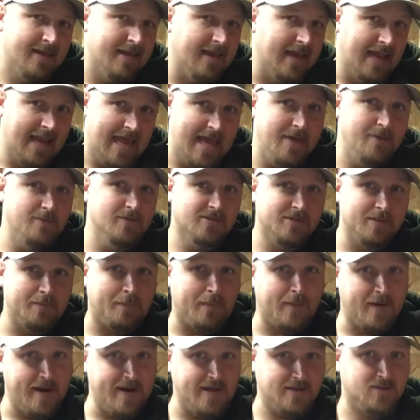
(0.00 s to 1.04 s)
he was
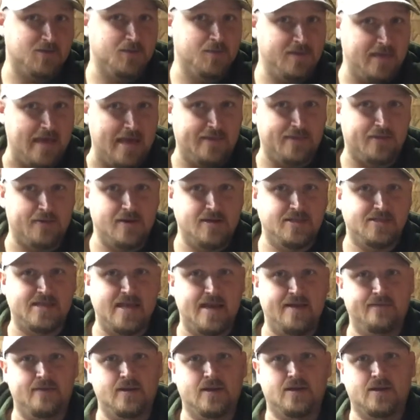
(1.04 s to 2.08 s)
impressed with that
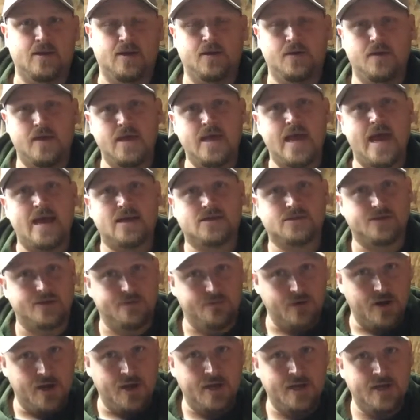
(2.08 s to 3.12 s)
372. He actually
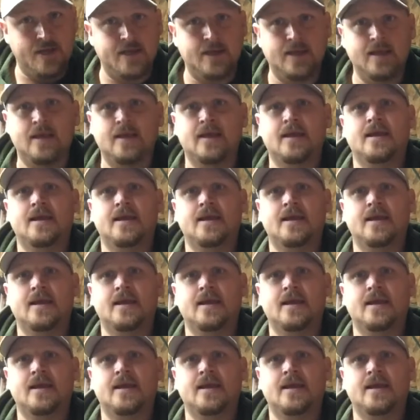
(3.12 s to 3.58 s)
run it.